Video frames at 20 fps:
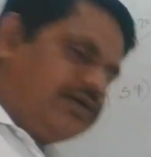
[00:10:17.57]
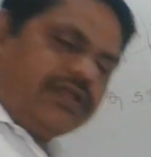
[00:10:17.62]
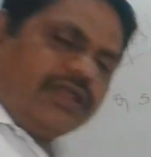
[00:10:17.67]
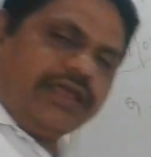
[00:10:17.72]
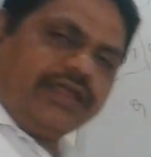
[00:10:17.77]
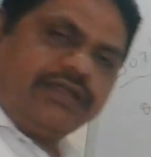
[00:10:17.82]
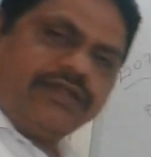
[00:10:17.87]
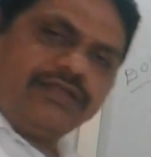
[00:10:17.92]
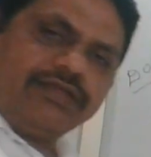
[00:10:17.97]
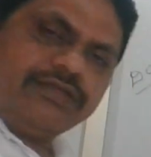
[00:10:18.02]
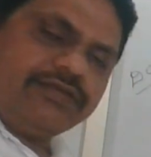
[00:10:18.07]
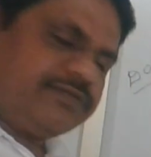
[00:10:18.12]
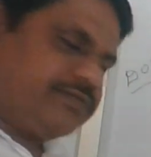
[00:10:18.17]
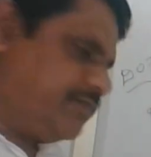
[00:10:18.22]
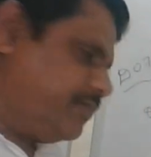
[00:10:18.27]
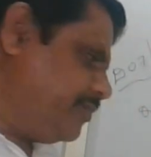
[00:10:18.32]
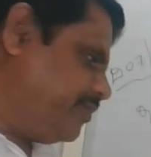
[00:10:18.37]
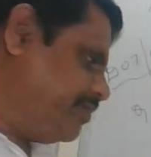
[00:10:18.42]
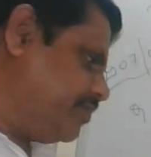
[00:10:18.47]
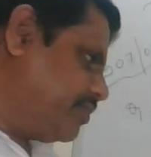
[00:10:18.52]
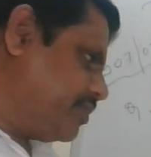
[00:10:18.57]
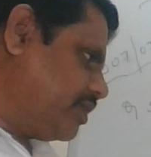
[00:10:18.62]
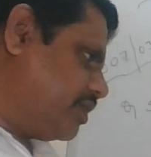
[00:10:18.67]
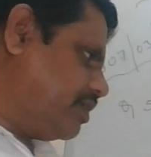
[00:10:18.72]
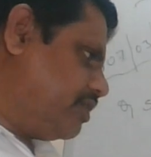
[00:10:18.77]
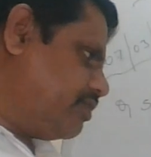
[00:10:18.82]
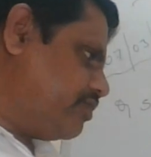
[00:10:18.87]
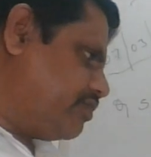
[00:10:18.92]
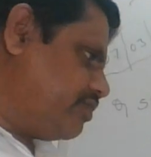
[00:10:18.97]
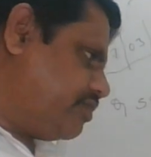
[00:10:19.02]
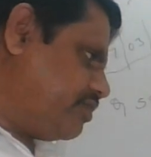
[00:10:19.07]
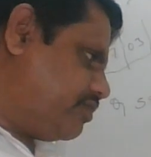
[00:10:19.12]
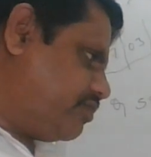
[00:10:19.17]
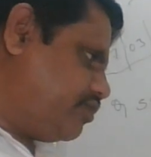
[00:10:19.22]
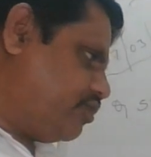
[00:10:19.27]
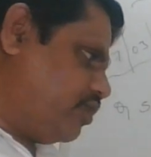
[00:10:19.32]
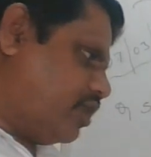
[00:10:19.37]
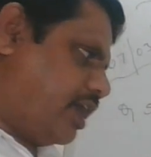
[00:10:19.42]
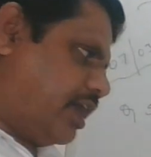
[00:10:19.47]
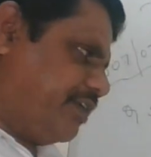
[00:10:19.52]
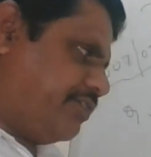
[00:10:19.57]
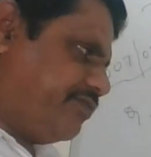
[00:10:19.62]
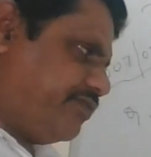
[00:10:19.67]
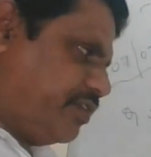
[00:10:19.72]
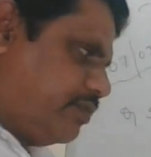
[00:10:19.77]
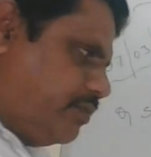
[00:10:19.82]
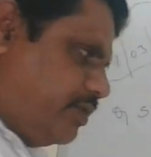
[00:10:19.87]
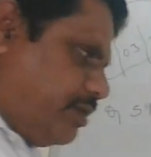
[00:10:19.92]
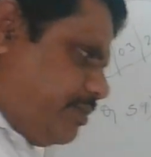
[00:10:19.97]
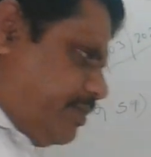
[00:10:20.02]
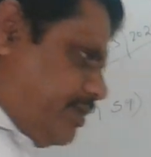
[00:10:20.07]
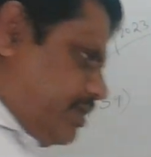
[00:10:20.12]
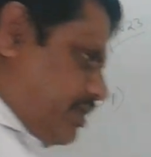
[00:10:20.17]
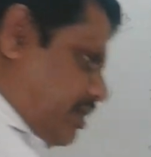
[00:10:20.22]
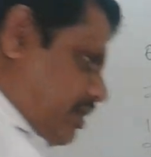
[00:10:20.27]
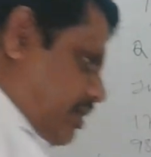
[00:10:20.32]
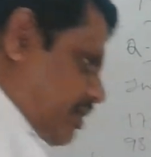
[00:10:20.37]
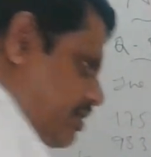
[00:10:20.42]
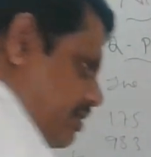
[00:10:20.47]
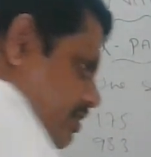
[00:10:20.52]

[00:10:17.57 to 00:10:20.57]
right? So answer will be the